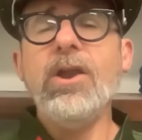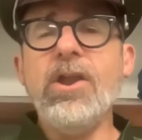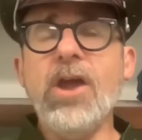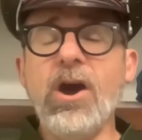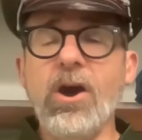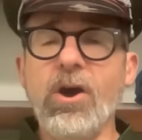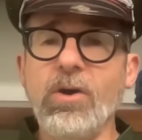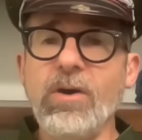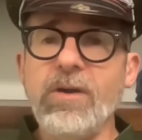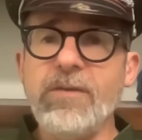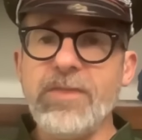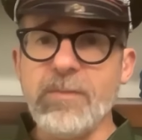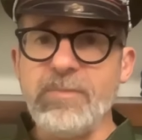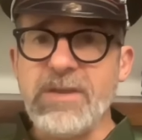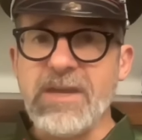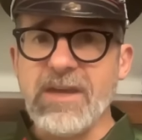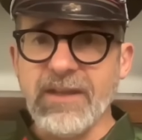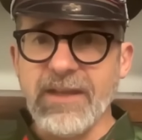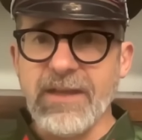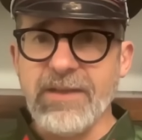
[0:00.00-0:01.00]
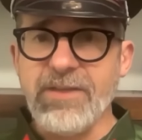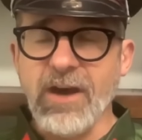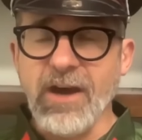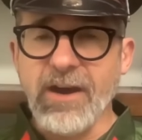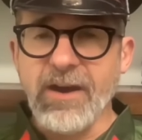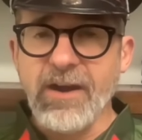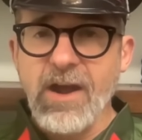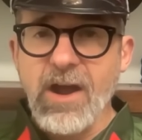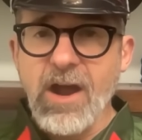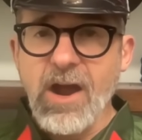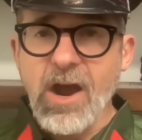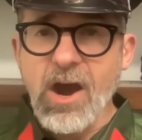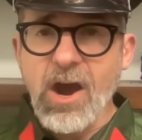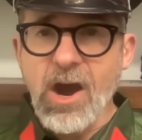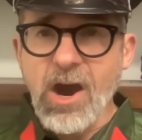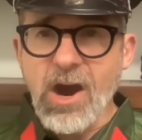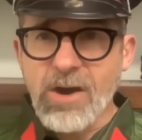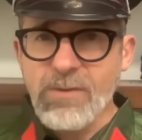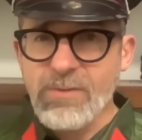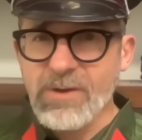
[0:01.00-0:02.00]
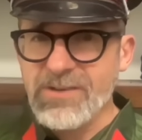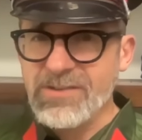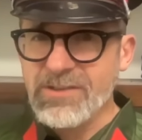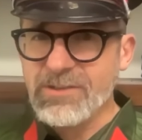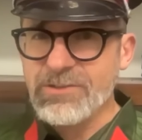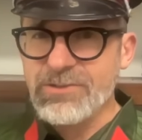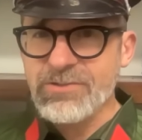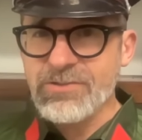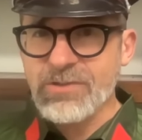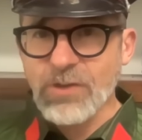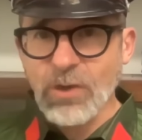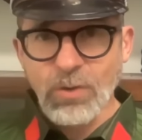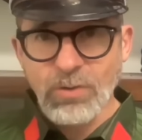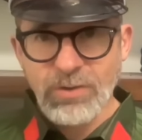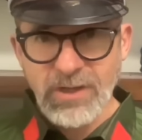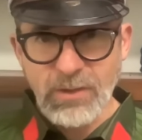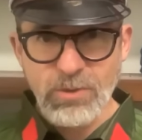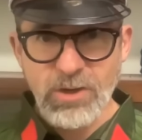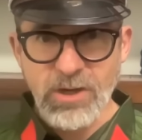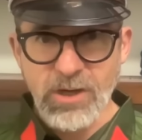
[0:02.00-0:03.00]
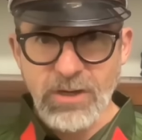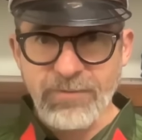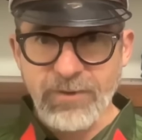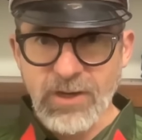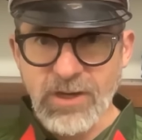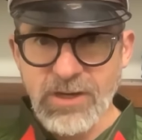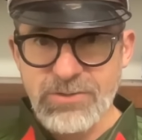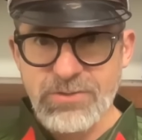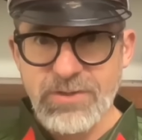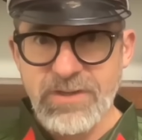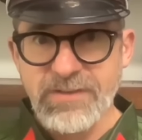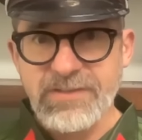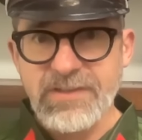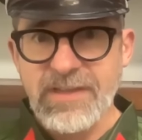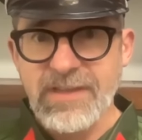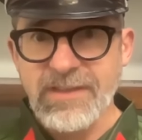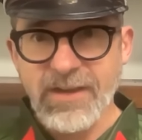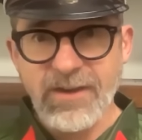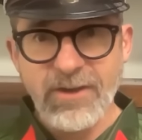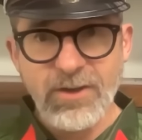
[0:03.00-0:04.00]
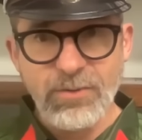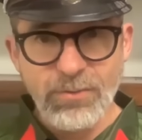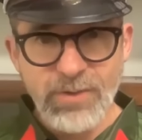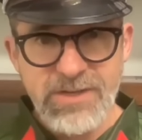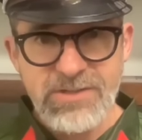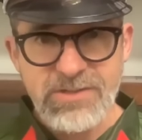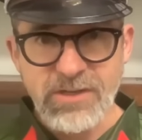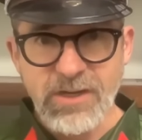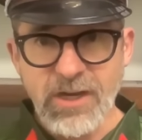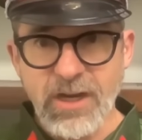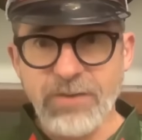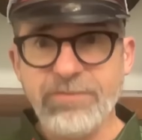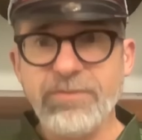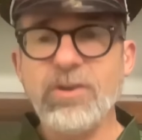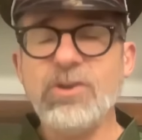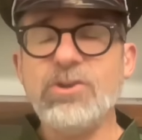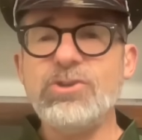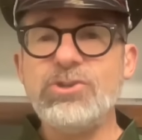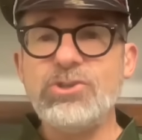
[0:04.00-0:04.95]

No, the PLA thought, hardware solutions only work for countries that are rich enough